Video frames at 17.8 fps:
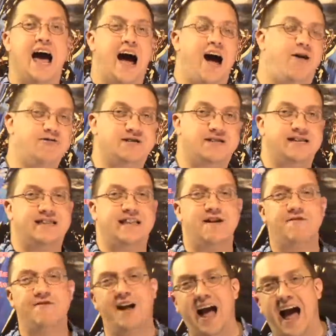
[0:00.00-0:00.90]
house that
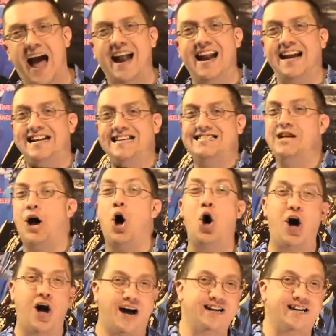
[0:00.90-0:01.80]
they've got, and it's
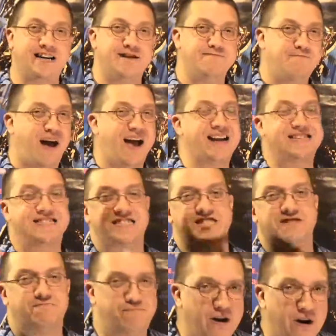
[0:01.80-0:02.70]
haunted by a
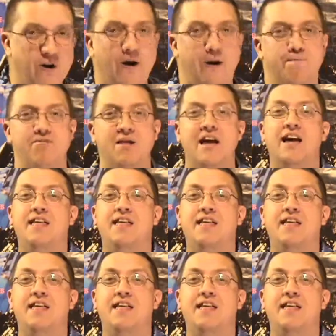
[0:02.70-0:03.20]
spirit